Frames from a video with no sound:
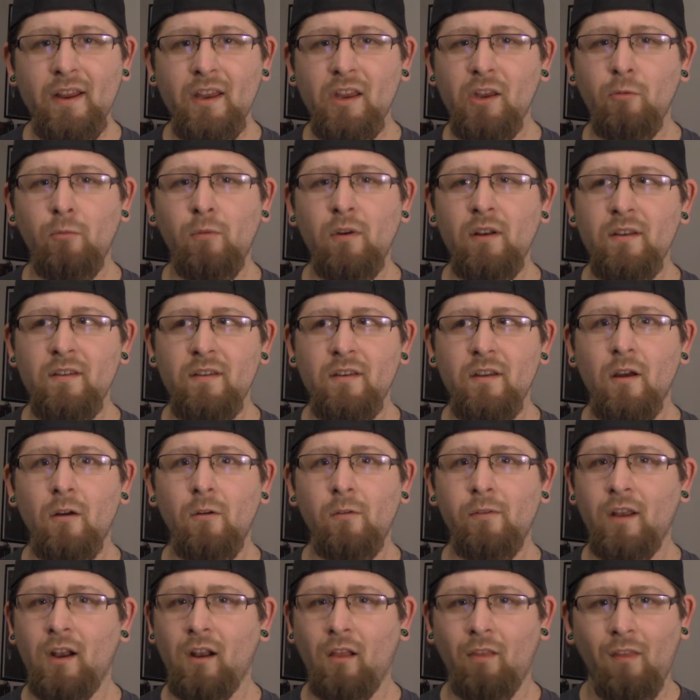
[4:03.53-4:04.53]
you wouldn't know
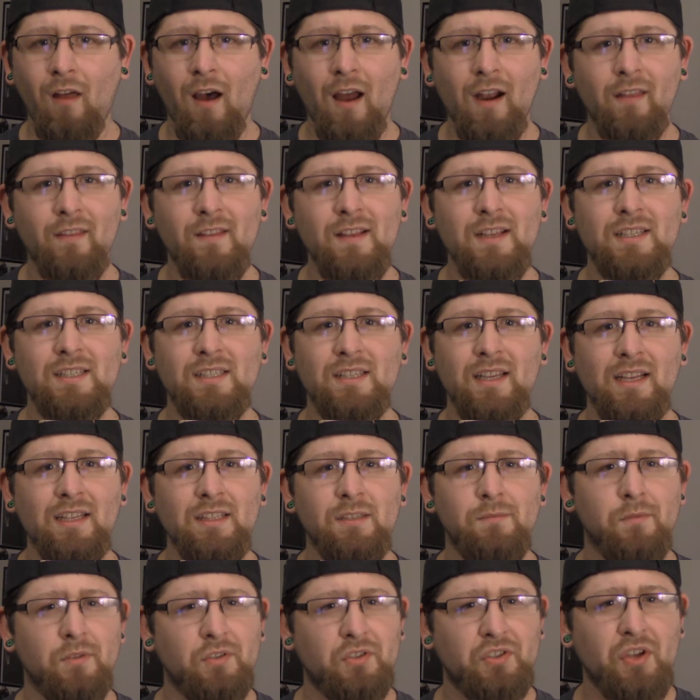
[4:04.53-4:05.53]
that a lot of these
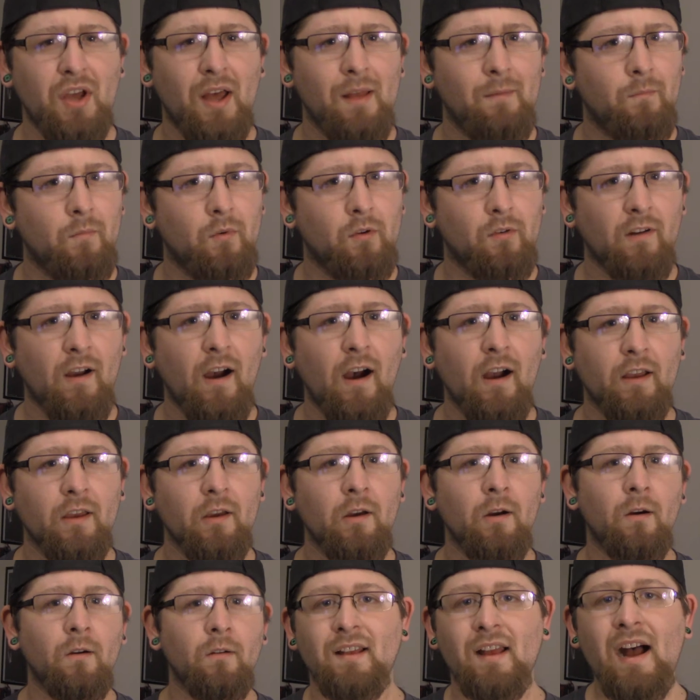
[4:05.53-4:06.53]
scenes were shot in
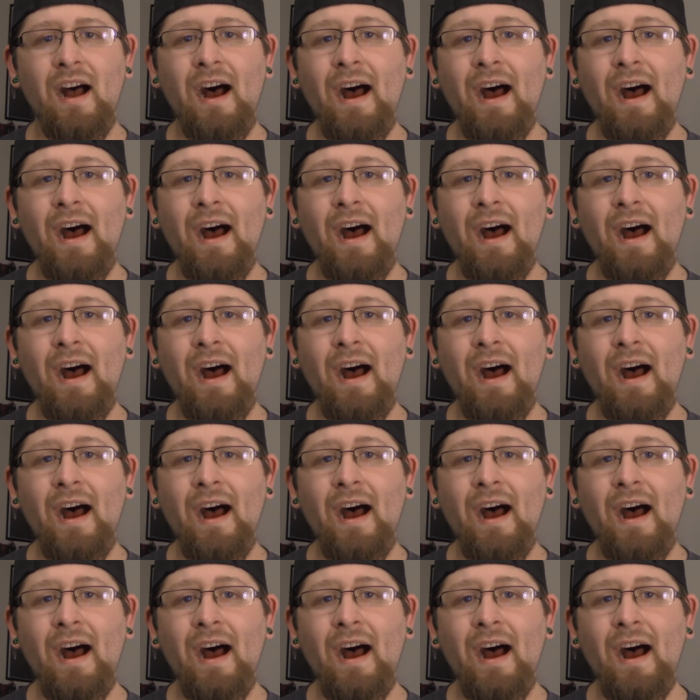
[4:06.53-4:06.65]
Morocco.